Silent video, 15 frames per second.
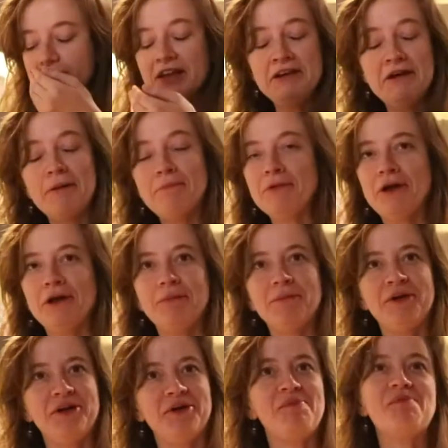Yep, I'm gonna
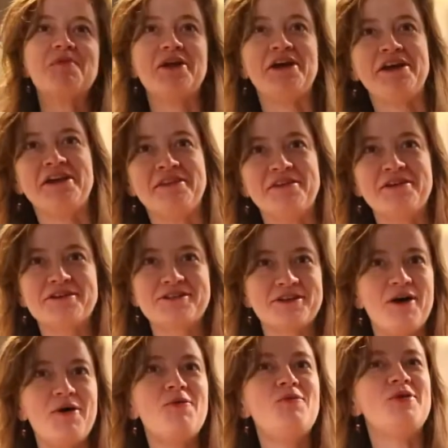be eating this
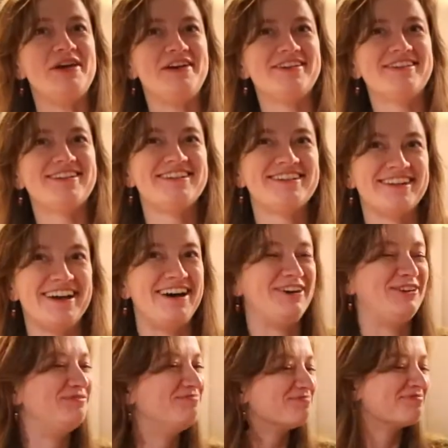all week.
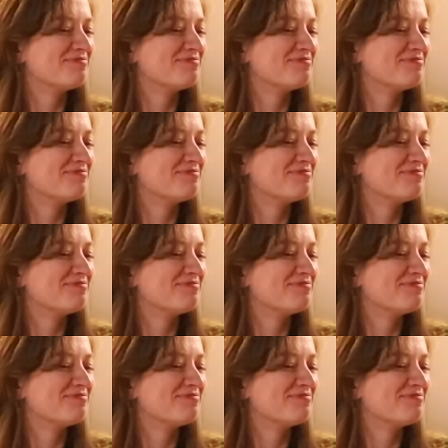So